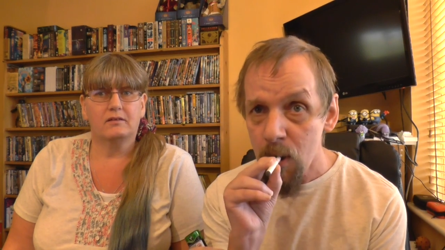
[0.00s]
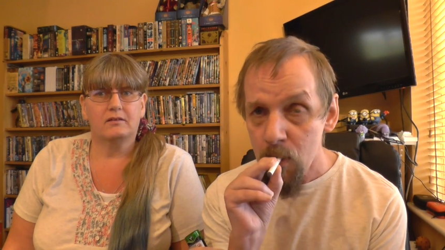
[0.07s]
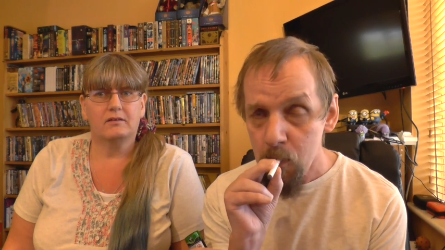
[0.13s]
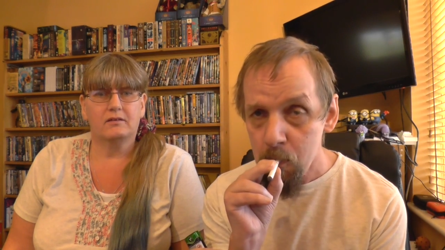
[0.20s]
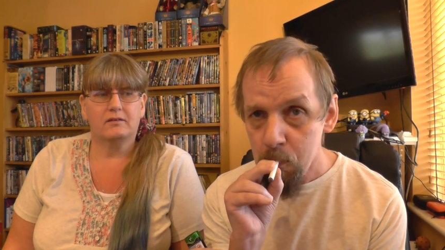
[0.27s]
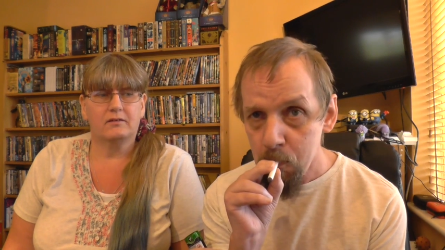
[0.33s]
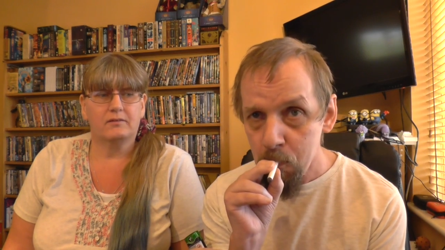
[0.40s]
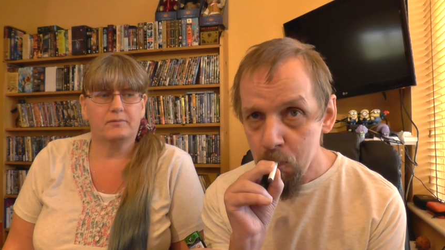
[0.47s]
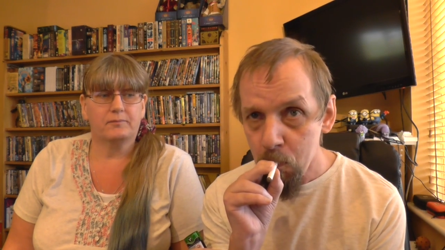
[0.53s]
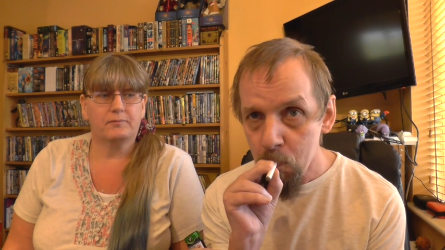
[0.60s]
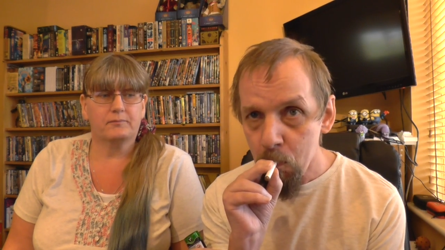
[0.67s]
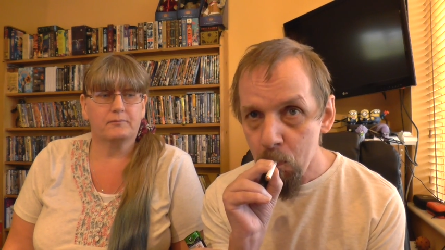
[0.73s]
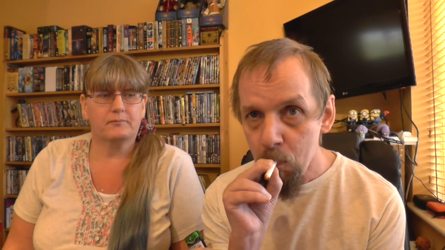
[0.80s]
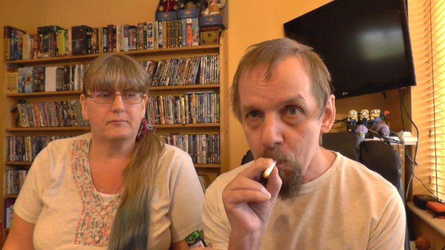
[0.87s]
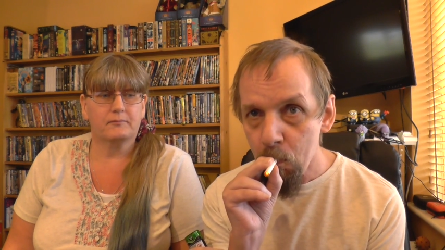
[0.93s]

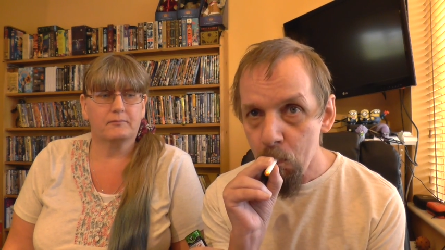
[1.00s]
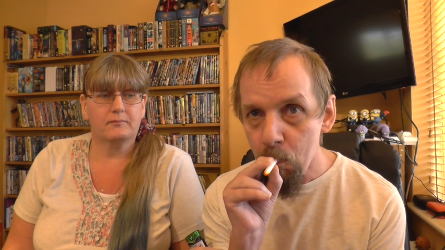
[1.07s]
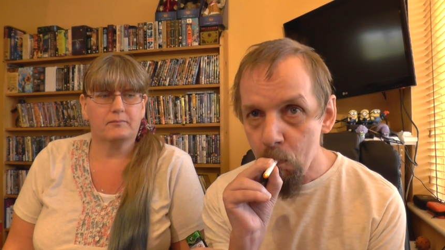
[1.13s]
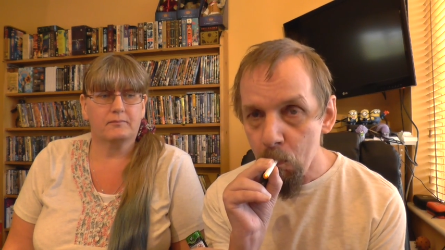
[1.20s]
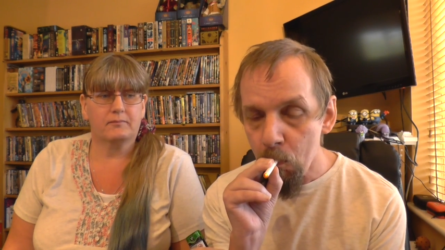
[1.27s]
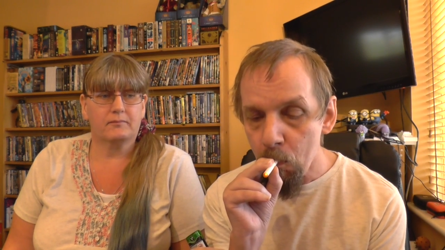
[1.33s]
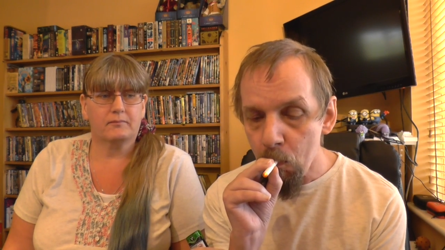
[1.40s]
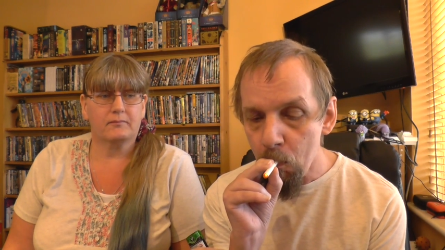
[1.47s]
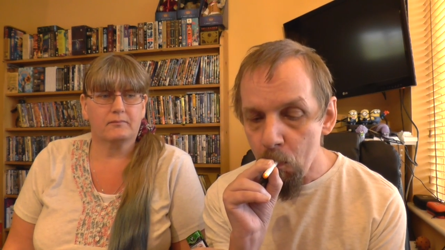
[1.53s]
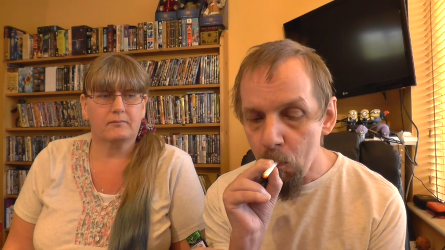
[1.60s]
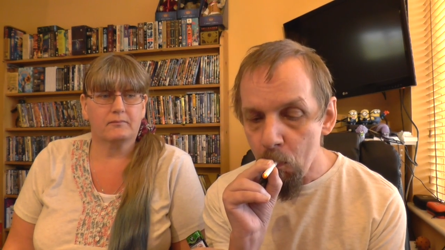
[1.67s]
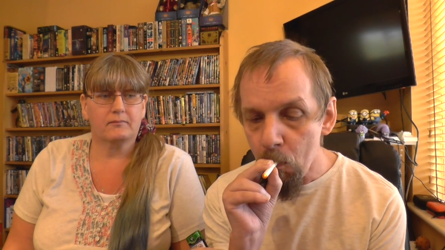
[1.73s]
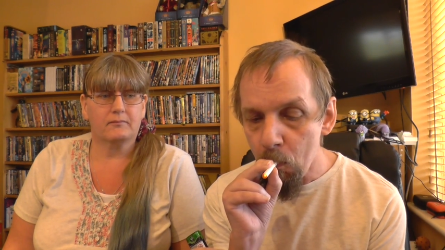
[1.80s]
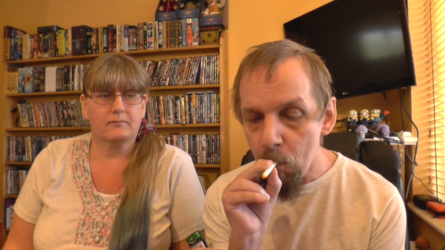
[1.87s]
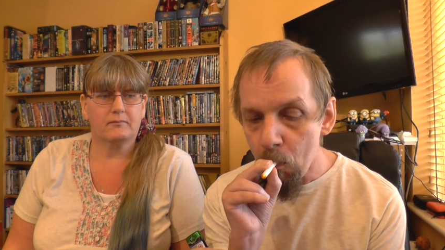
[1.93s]

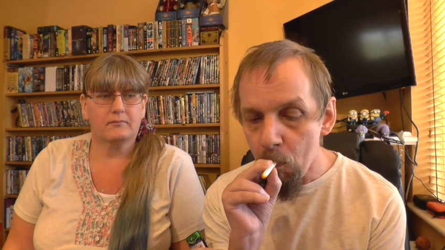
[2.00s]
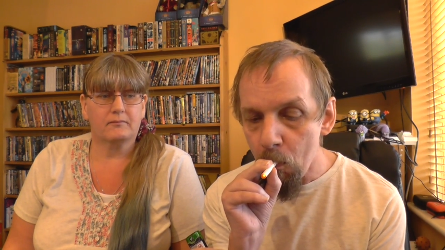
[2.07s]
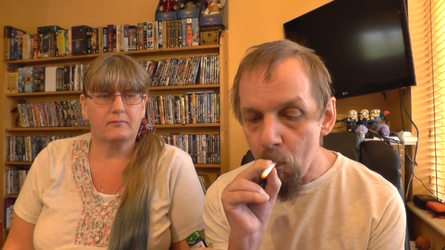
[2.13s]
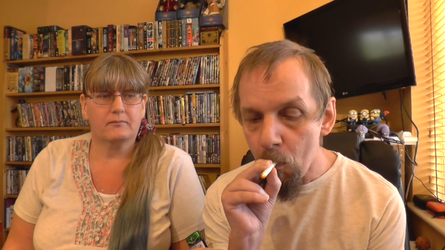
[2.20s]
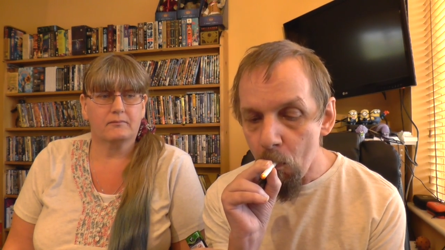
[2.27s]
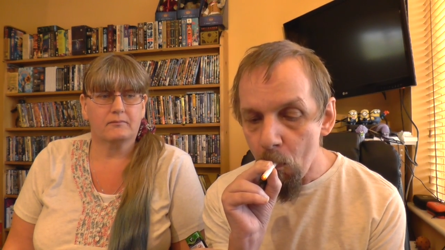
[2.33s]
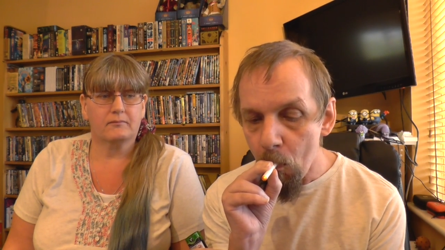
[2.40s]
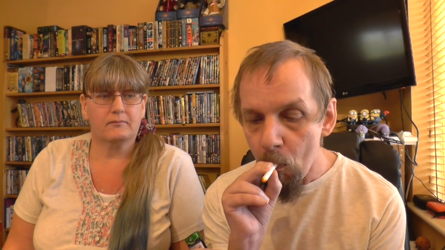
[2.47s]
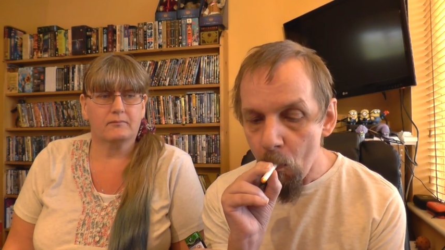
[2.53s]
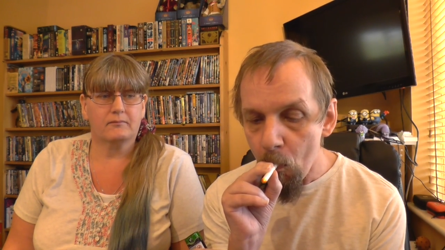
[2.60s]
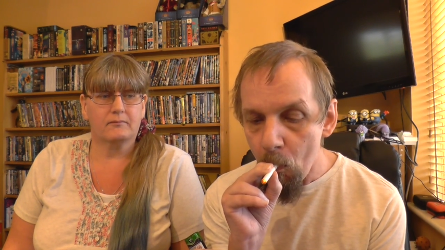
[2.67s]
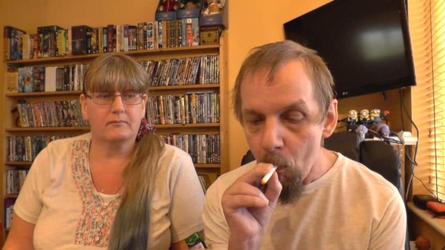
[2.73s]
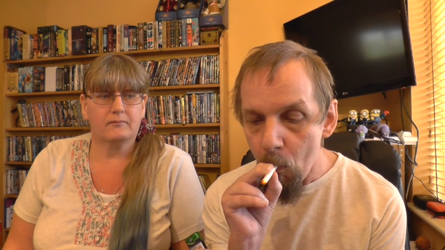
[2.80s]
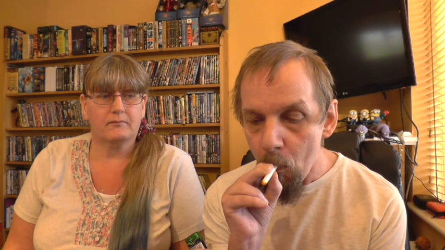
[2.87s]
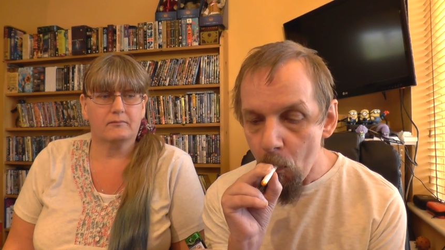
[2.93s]

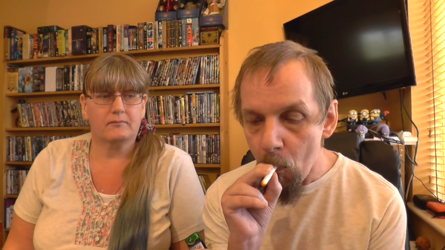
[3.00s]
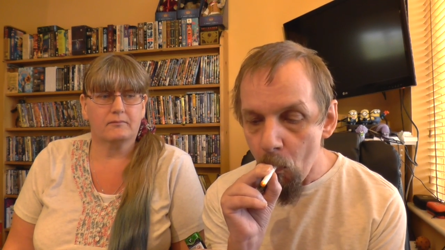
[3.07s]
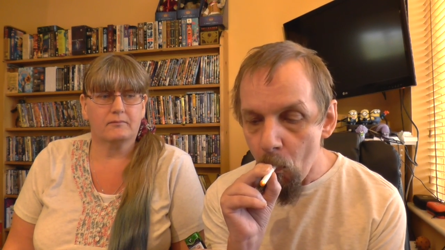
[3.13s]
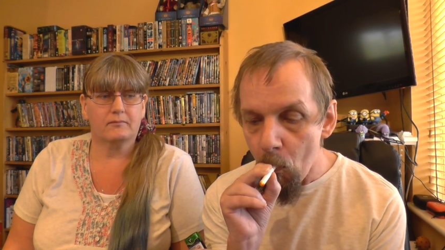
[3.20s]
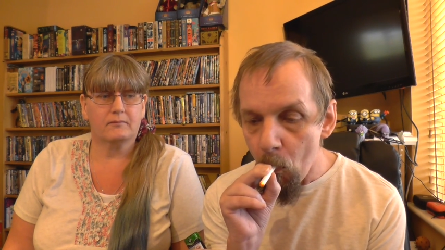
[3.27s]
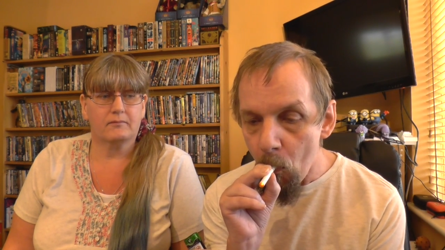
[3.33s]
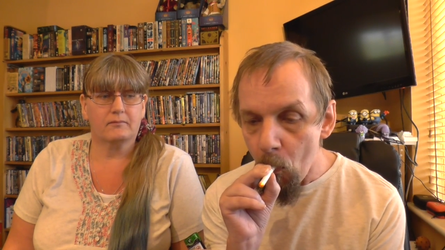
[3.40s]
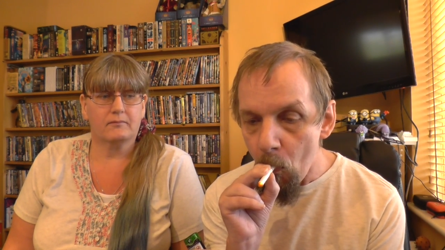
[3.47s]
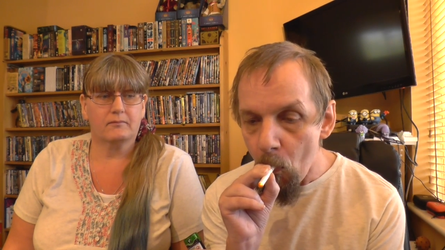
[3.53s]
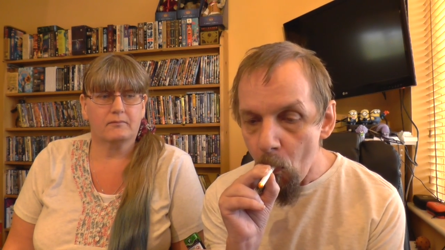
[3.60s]
Nobody speaks.